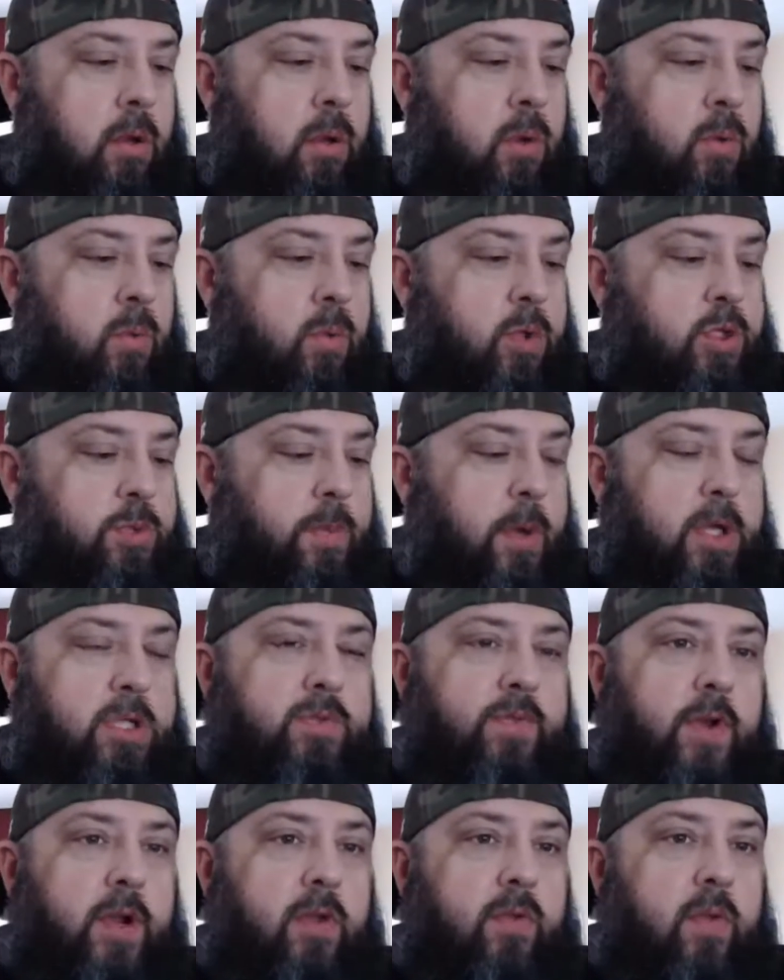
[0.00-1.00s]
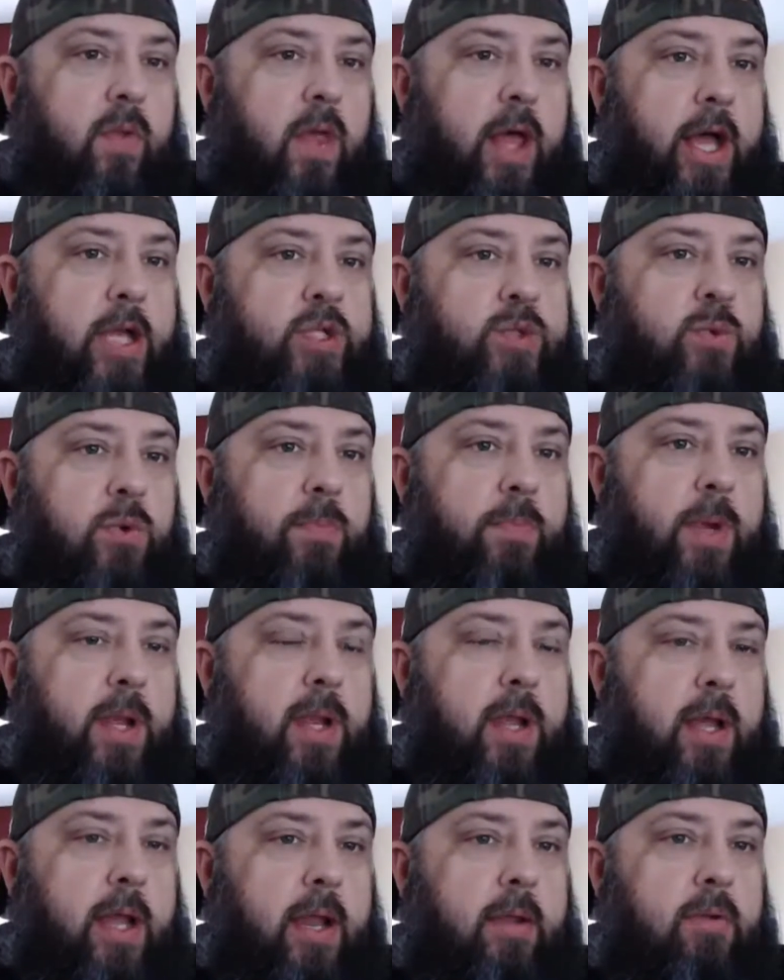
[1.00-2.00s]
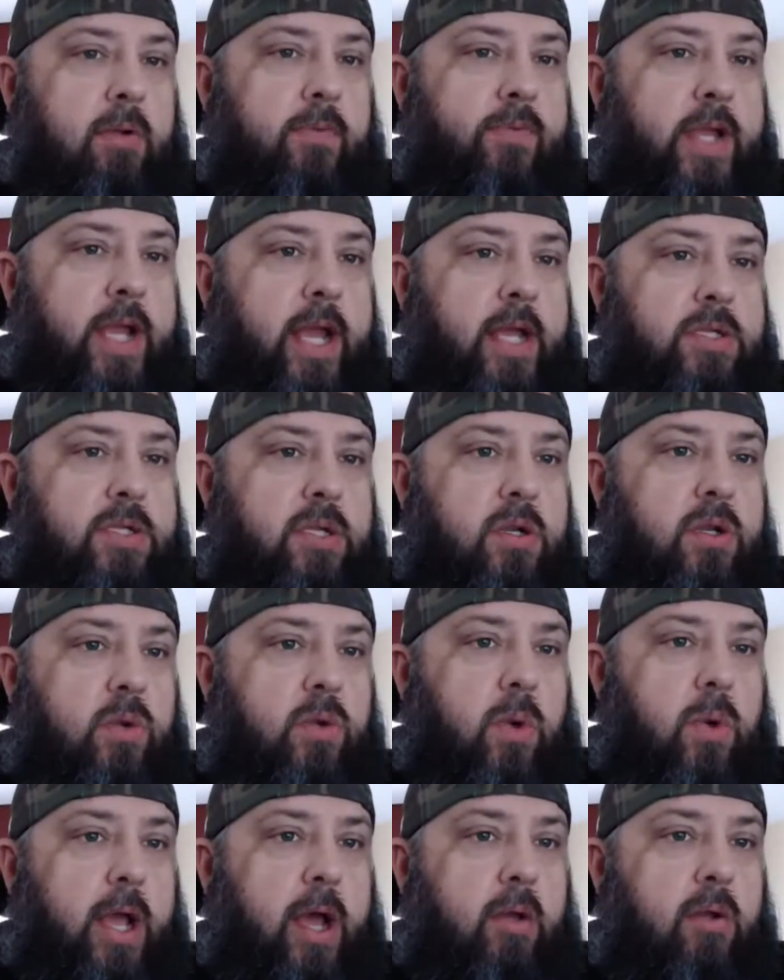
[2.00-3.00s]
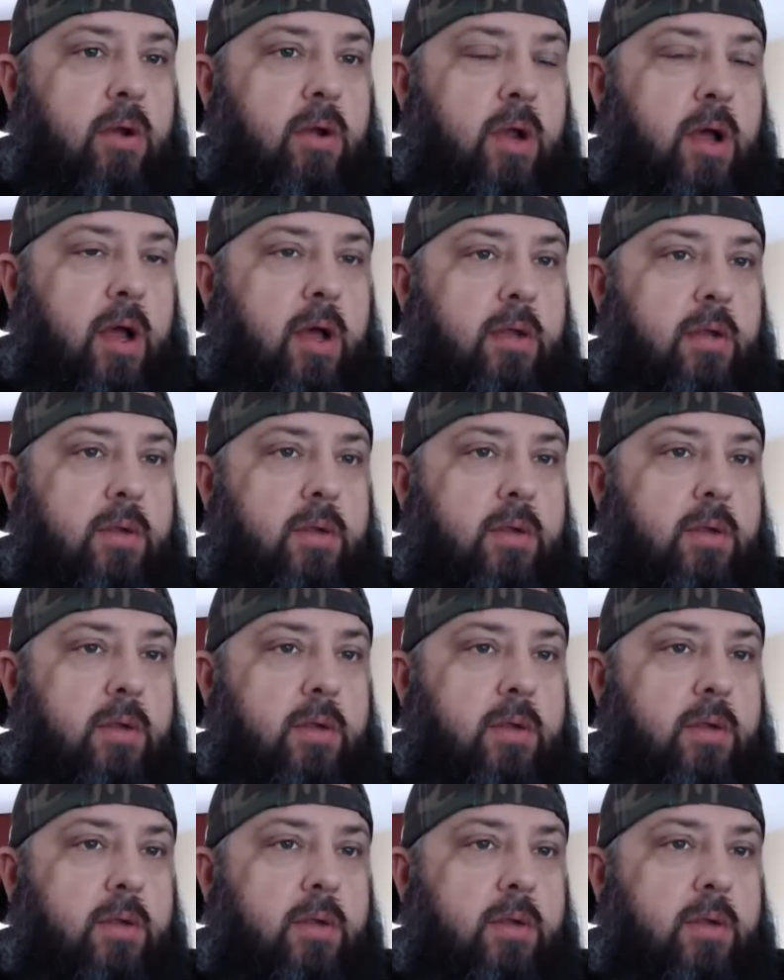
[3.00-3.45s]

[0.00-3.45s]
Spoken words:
response video on the last one, but I don't know if he has a new one out or not.